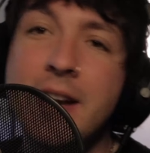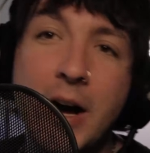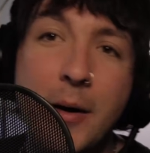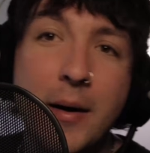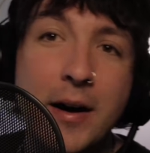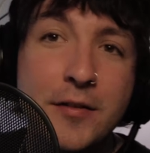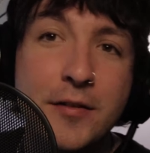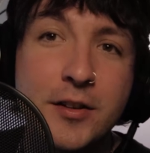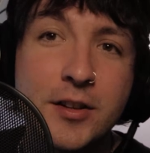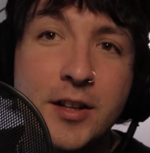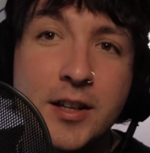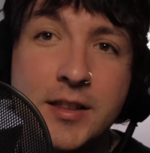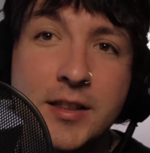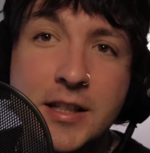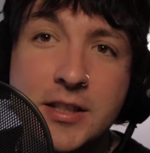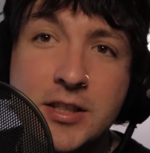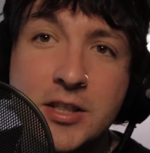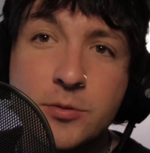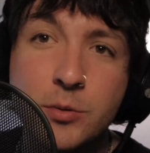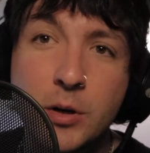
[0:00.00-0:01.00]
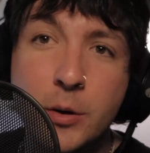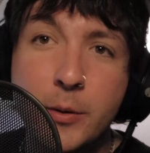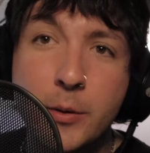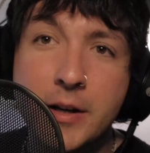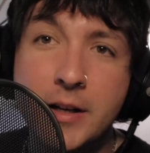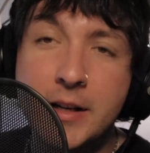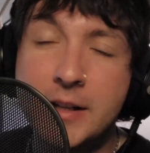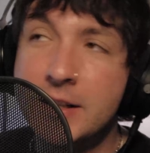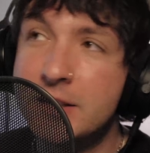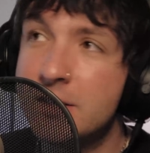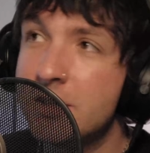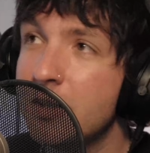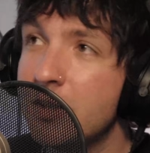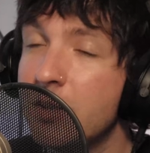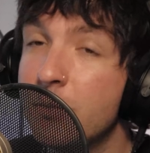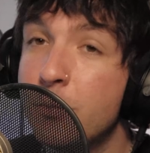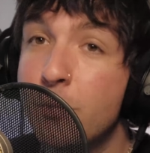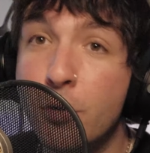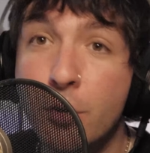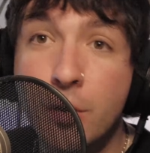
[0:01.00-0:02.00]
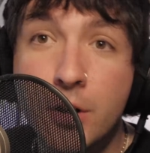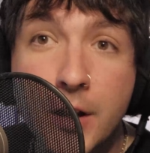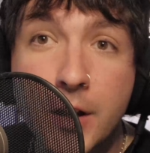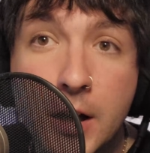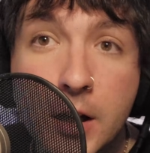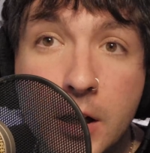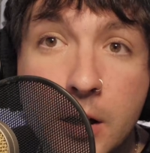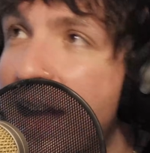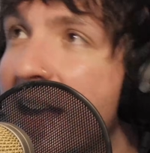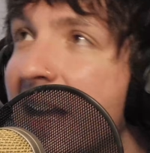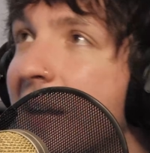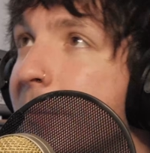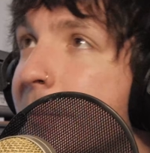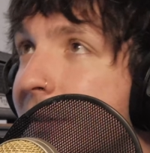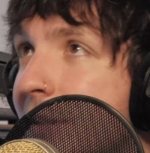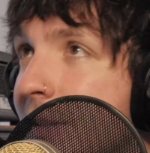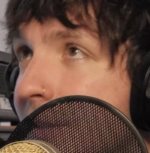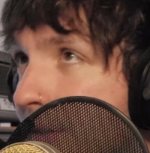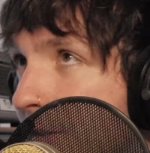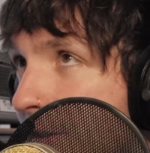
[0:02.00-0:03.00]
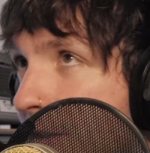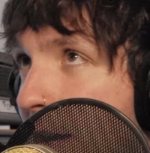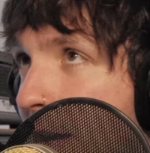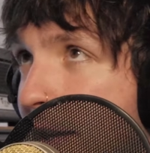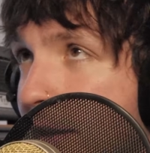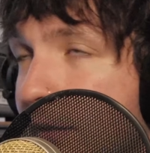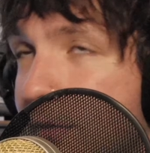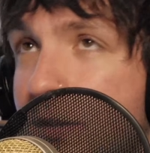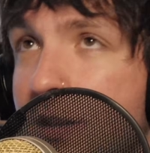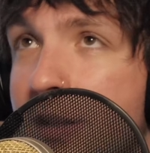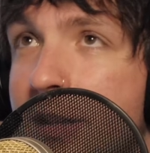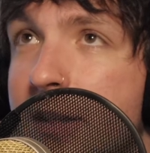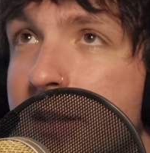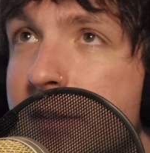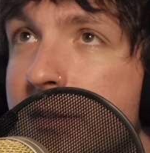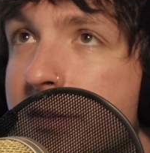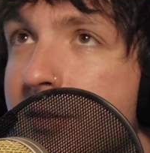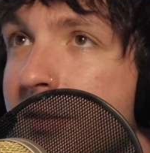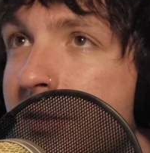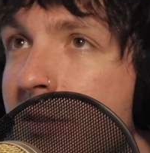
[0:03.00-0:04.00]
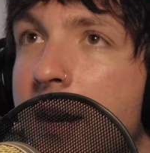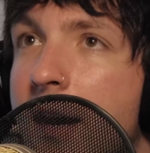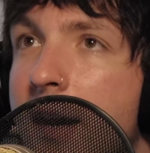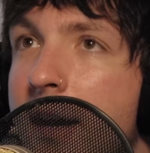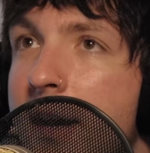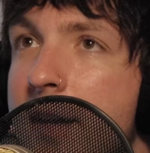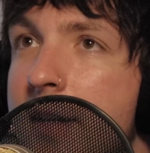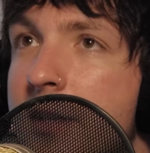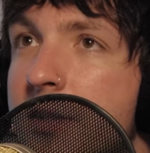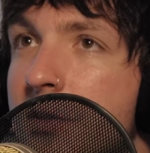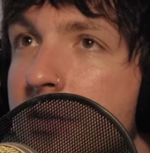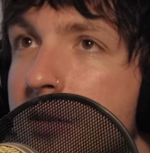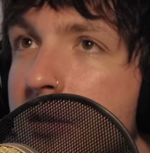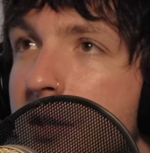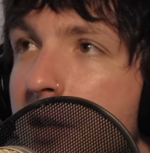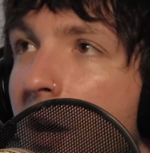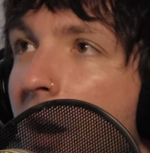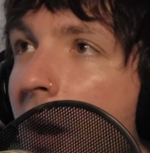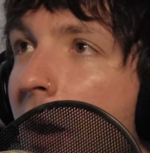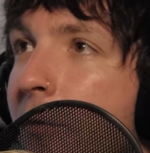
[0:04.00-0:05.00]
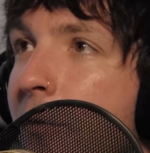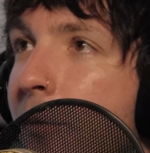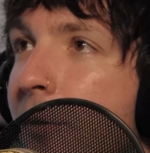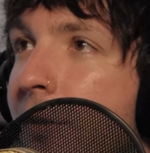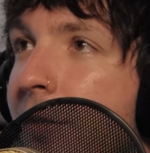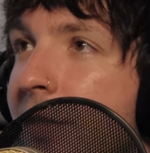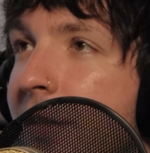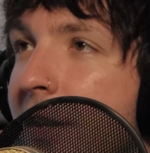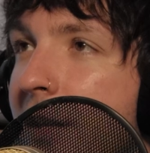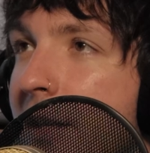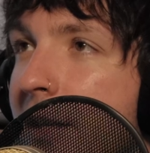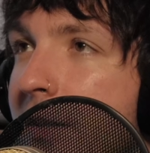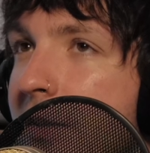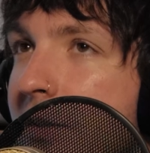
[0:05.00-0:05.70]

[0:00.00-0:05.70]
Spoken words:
now I feel like this is where we're getting into the more like ambient side of things. I started off with this